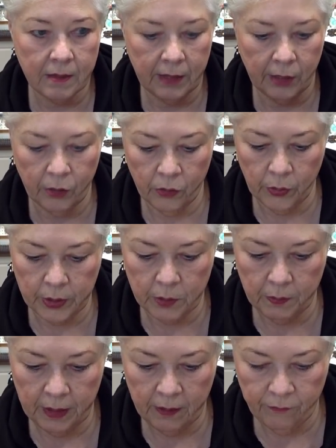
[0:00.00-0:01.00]
They're going to
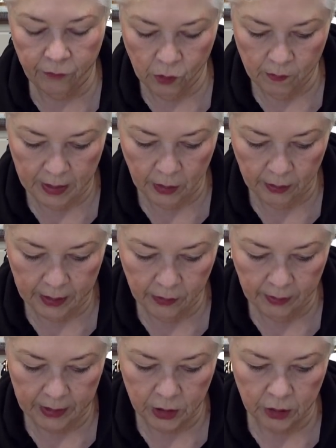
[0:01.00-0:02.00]
be for my
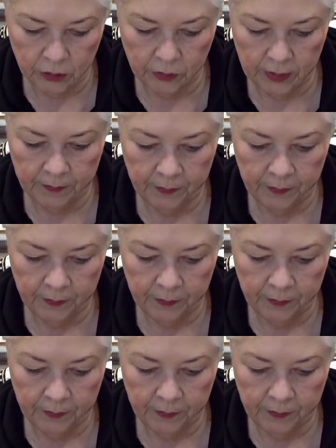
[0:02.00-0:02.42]
great-grandchildren.